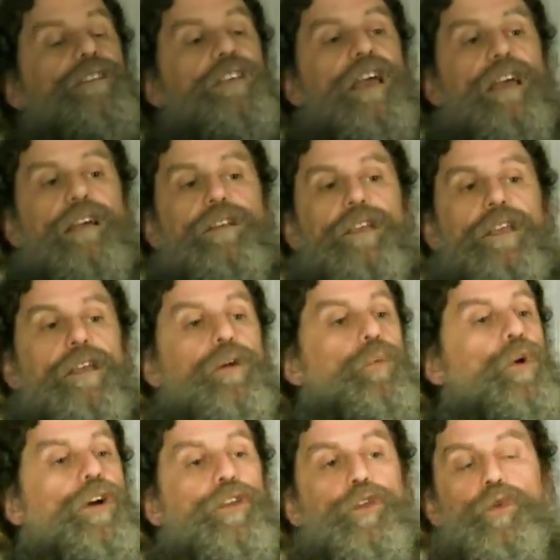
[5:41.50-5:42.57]
technique
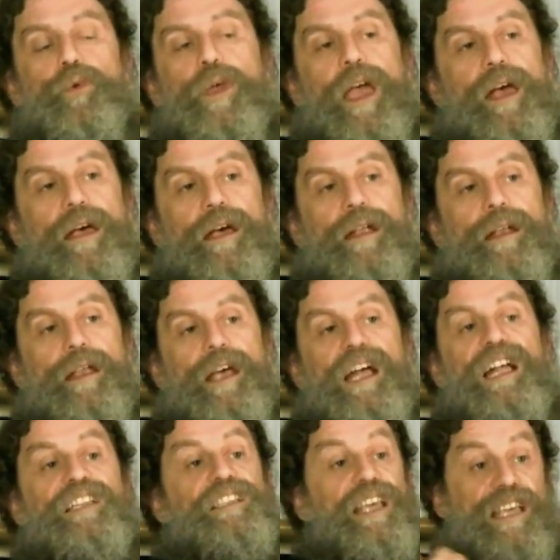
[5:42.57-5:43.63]
where you can
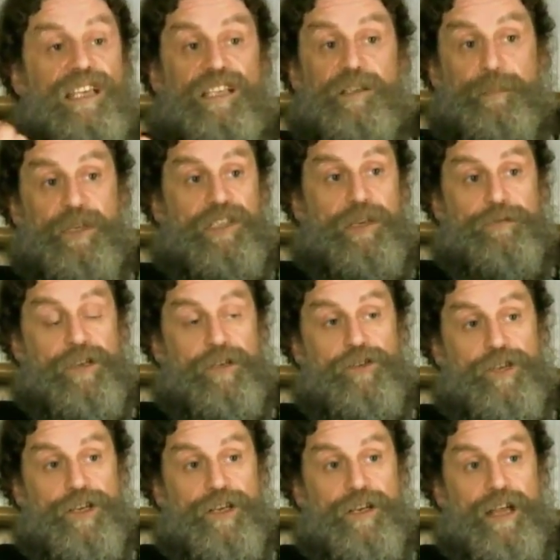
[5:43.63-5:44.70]
take a specific
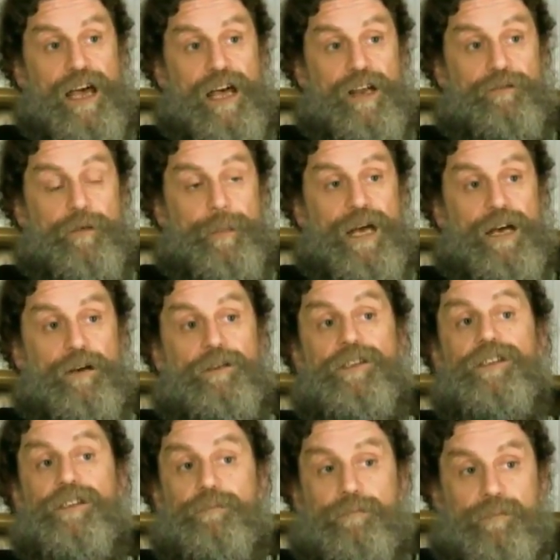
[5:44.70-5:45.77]
gene out of a
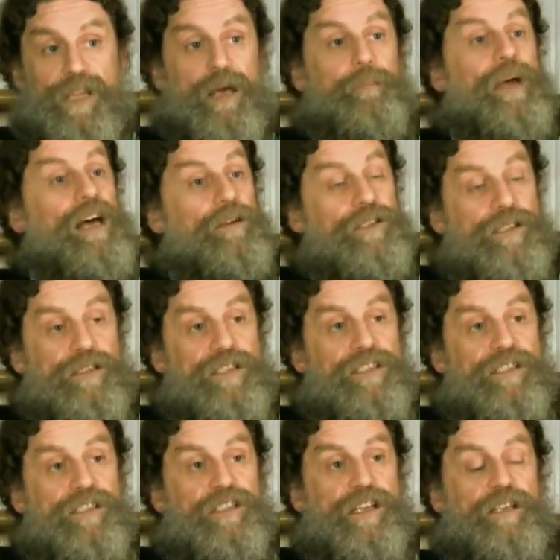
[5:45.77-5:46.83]
mouse. That mouse and its
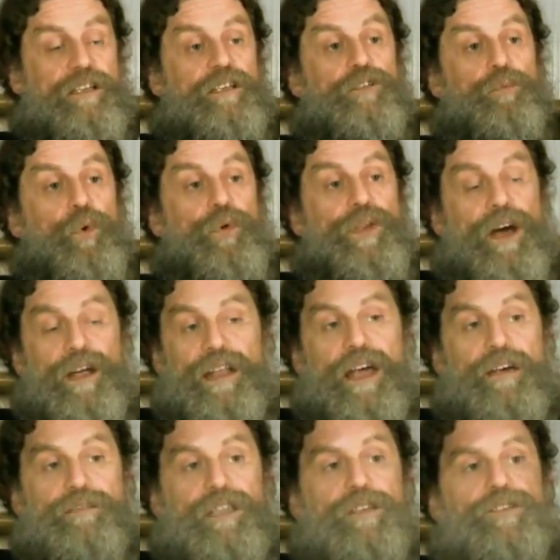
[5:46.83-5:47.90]
descendants will not
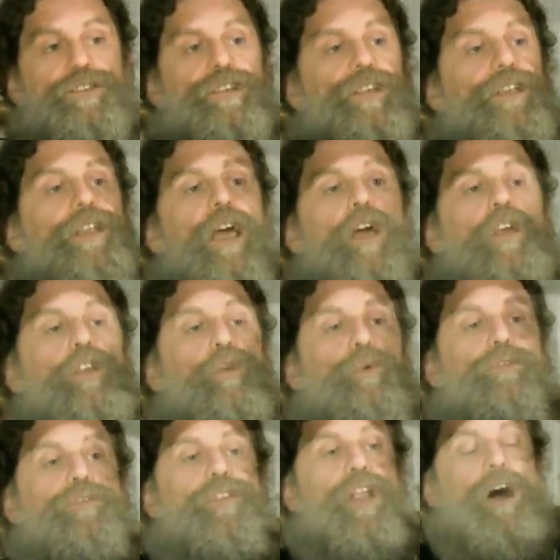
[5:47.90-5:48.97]
have that gene. You
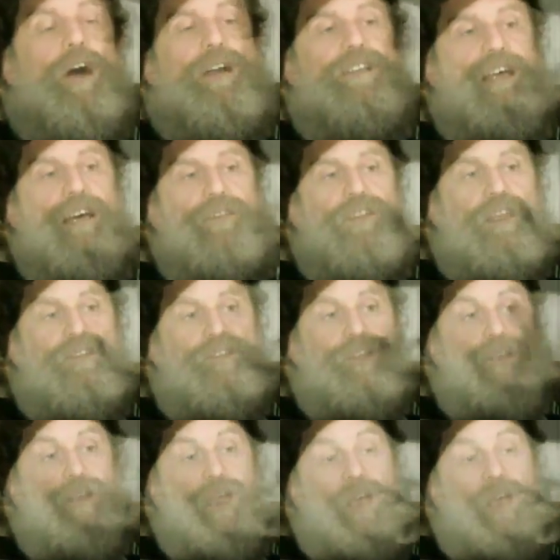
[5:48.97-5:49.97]
have knocked out that gene.